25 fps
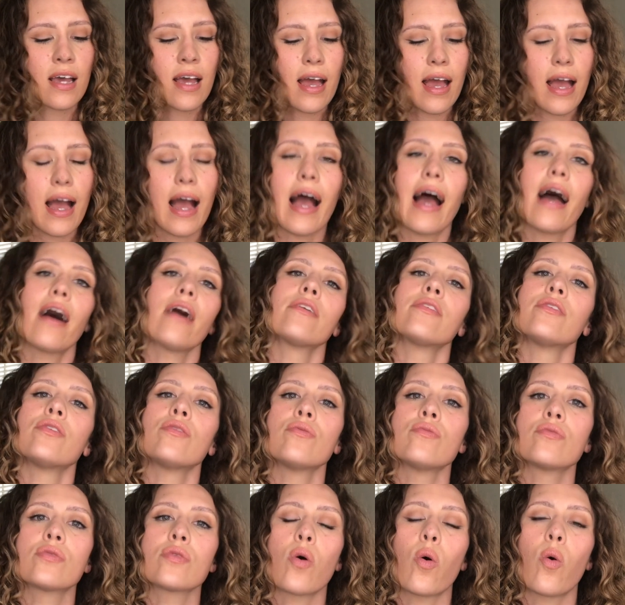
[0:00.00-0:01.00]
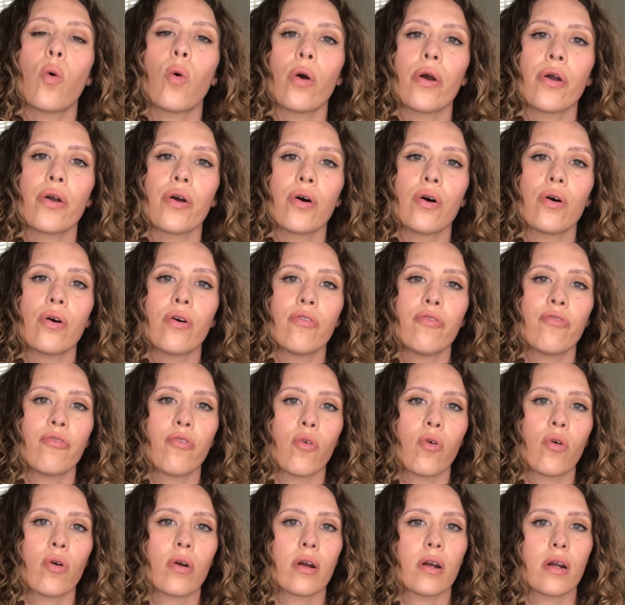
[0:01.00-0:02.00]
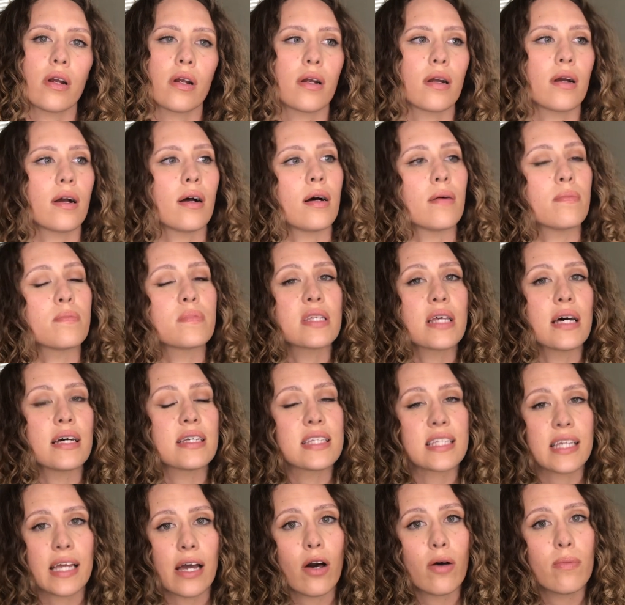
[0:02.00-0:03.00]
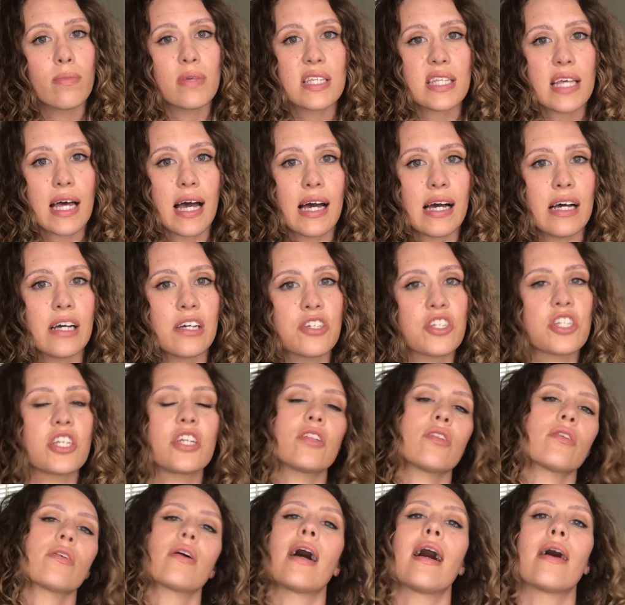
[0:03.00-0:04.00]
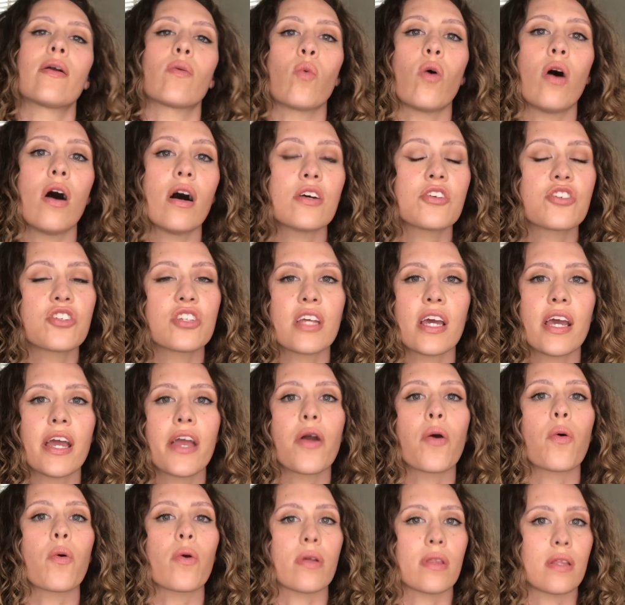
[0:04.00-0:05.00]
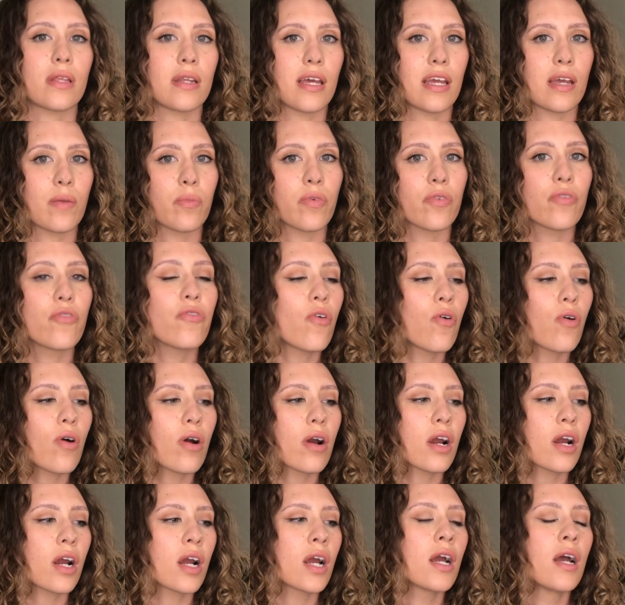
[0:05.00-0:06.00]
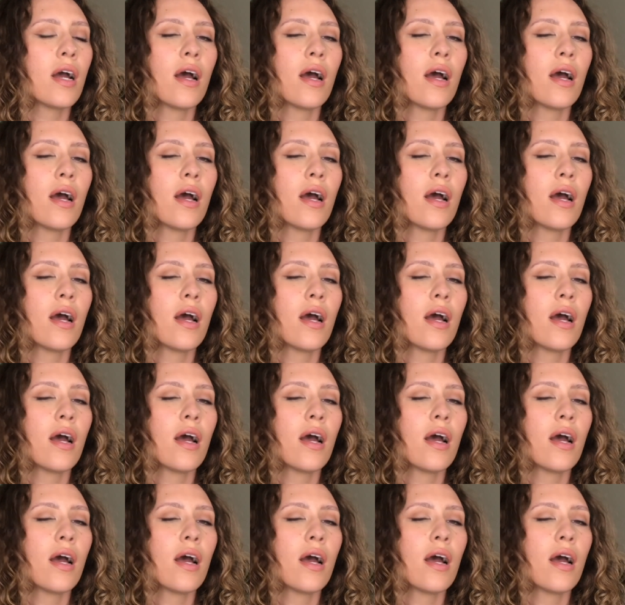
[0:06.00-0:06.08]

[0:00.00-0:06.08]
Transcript: I'll use oil for a scalp massage either on wash day or the night before.